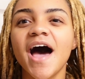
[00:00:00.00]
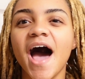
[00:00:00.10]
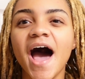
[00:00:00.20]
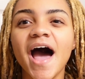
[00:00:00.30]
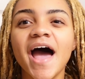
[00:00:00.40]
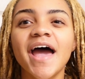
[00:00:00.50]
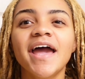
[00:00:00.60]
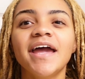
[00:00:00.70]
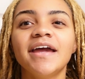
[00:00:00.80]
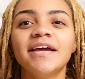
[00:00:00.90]

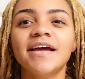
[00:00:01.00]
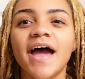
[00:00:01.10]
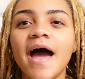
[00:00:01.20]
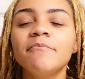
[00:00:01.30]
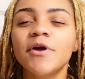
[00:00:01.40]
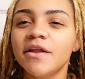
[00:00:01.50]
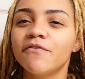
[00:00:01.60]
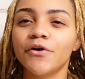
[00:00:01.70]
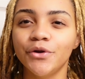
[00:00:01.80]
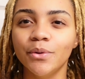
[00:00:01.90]
I, I'm ready
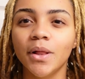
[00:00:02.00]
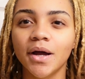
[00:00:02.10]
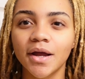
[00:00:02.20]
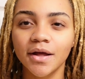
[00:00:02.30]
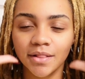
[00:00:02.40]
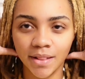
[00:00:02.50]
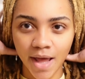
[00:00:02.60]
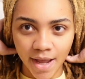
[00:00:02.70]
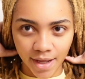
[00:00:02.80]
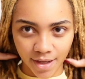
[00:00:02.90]
for a new look.
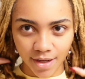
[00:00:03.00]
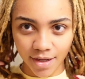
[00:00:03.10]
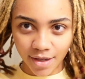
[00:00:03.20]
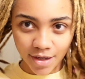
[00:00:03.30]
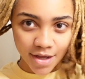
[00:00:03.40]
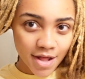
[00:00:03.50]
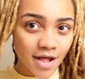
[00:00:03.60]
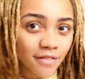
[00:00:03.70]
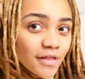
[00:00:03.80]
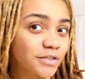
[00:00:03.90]
Like,
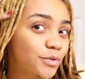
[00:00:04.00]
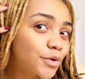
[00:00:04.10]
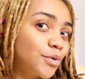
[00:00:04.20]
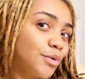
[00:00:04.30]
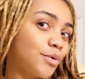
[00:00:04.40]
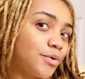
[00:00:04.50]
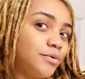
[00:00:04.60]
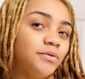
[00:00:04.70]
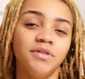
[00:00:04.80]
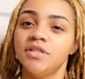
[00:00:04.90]
these were
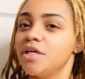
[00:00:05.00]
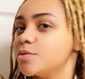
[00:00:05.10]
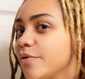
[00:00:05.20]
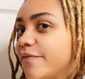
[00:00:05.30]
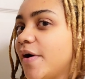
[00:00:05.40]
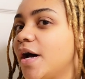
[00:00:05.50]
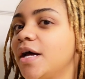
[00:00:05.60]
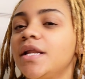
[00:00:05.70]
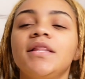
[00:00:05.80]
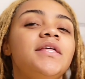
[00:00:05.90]
cool, these were
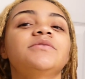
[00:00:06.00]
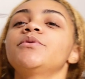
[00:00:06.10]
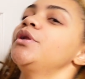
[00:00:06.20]
fun, these were